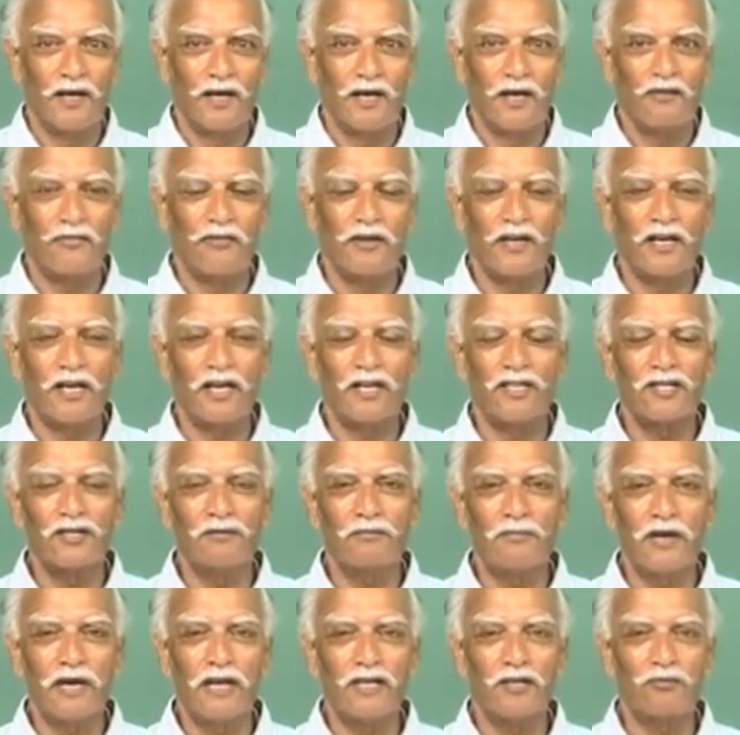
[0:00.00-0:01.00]
If
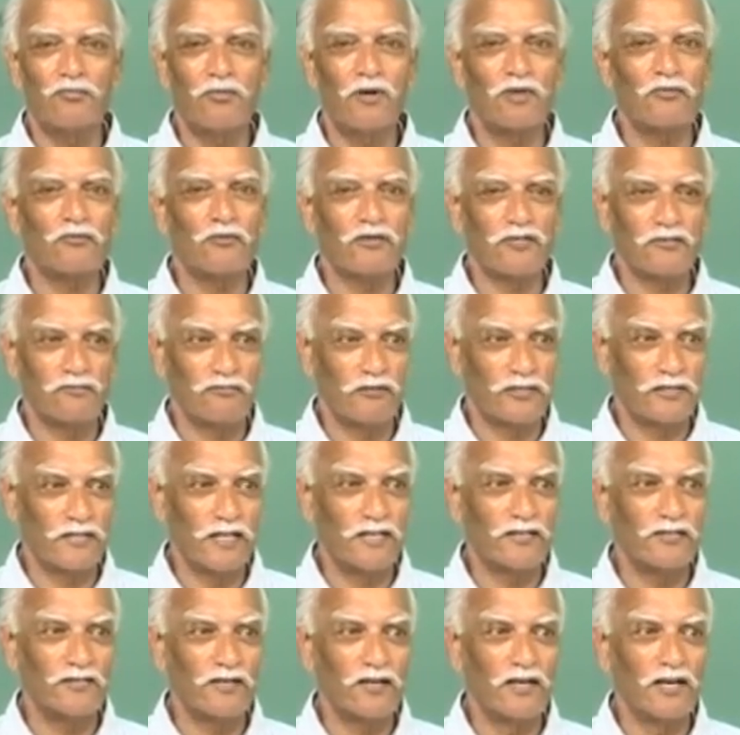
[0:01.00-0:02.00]
irrigation management was
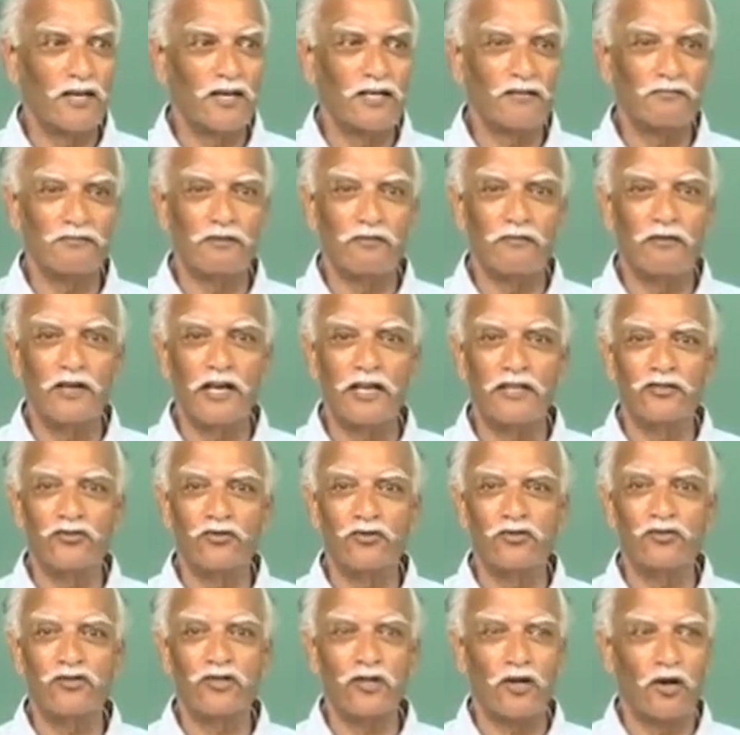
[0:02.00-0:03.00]
central and if the village
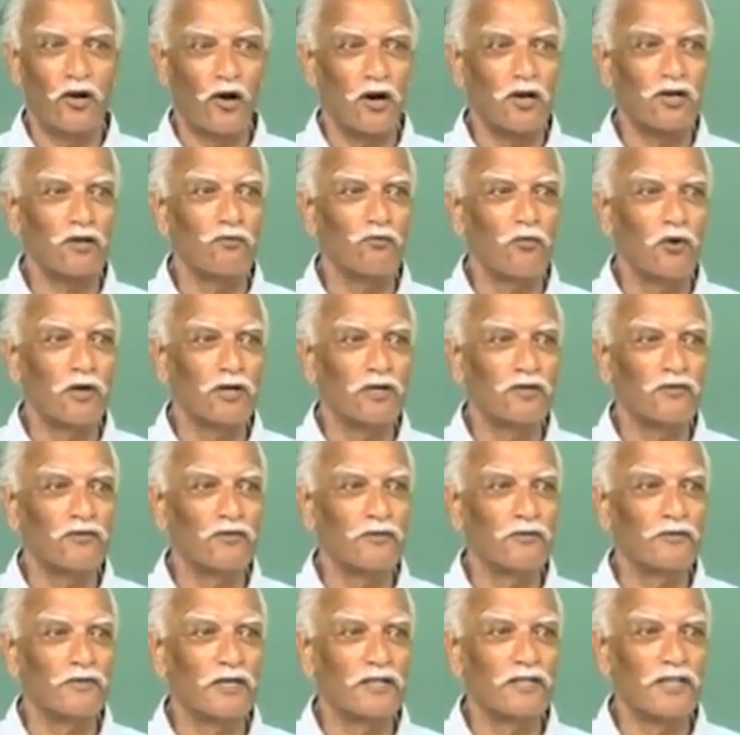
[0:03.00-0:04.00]
used a lot of water
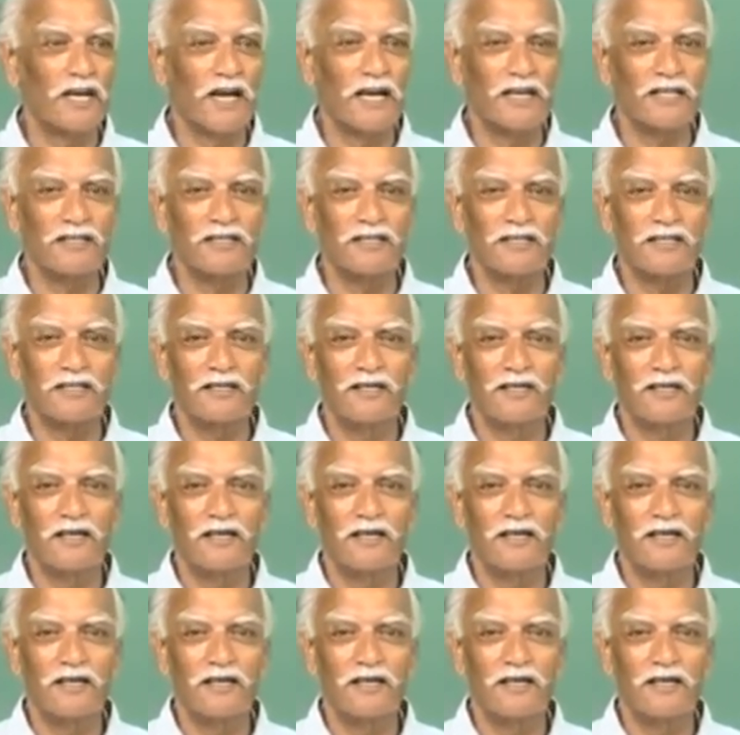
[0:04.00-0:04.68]
from the tanks,